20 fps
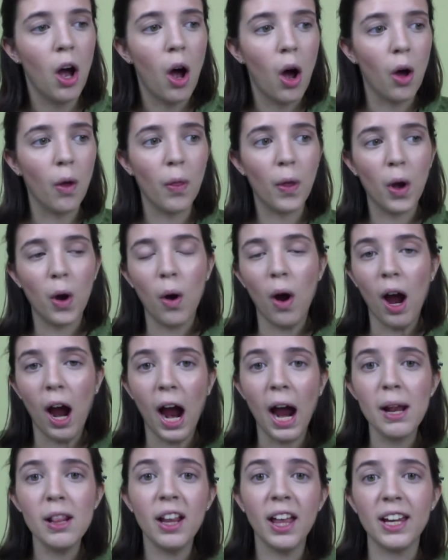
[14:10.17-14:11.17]
Although
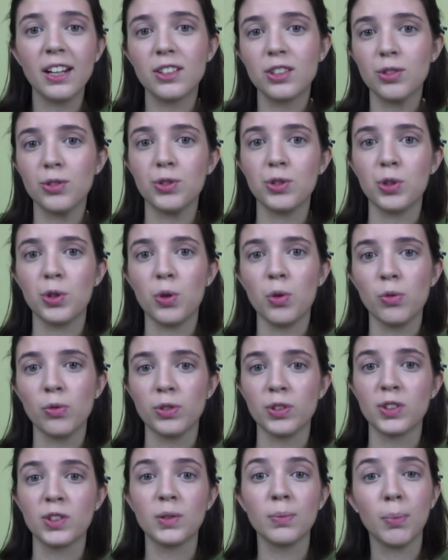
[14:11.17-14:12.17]
I like to do
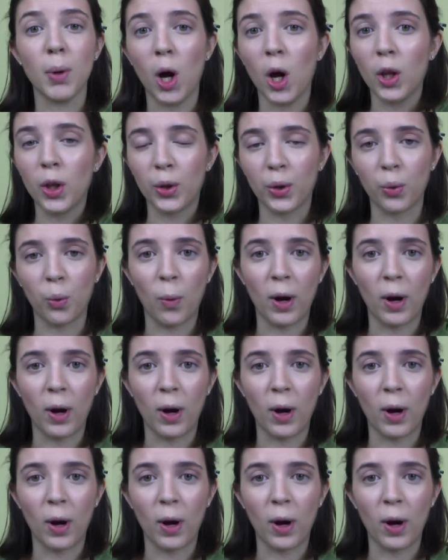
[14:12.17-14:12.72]
smaller